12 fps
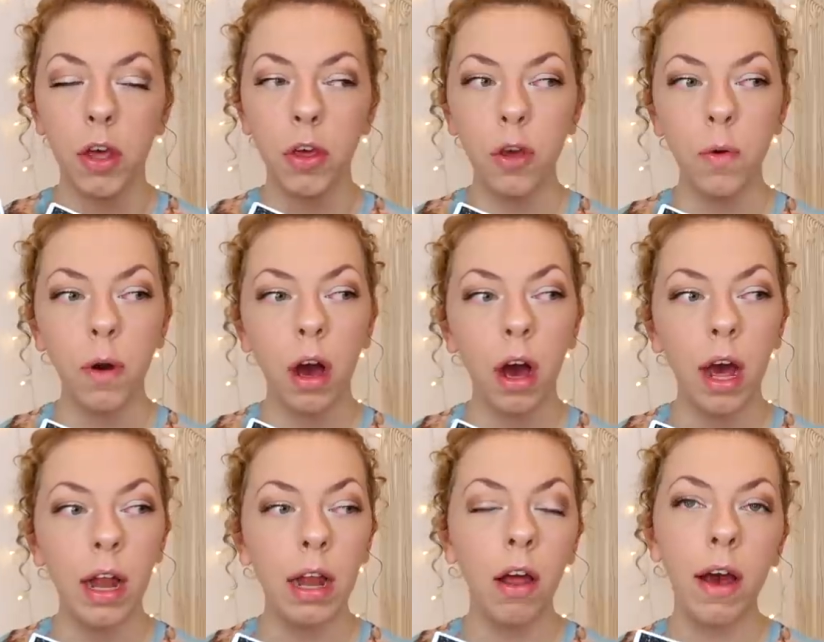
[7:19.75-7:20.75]
You
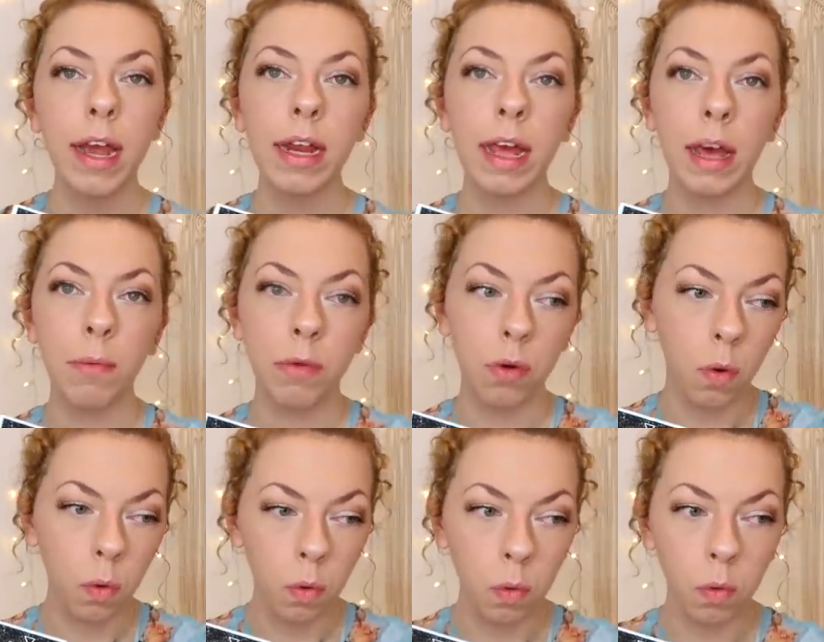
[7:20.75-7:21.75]
are aligning with
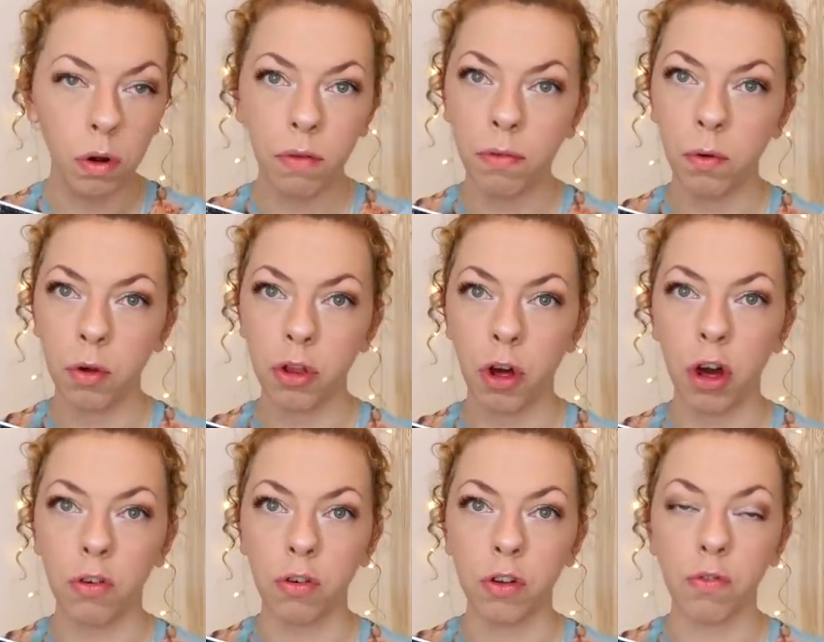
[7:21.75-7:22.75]
all of your
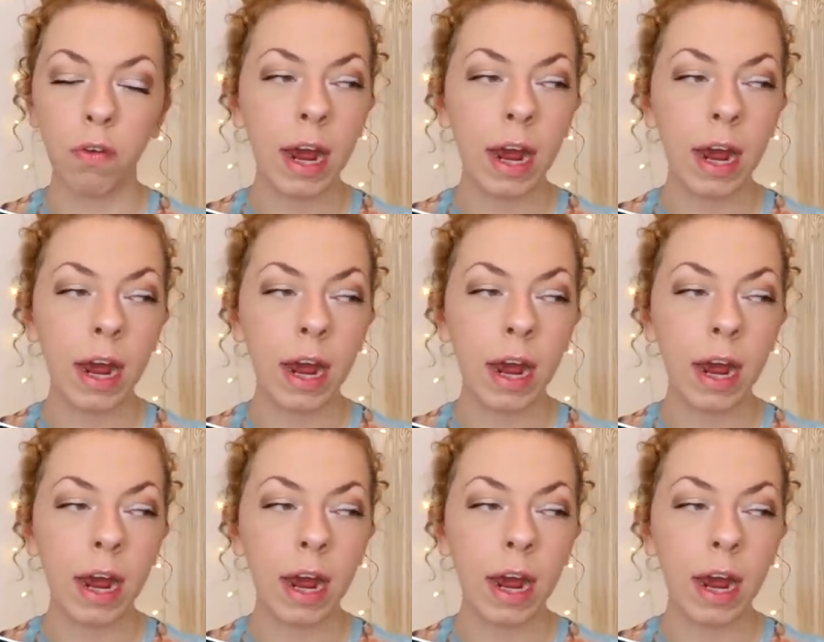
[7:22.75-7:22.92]
chakras.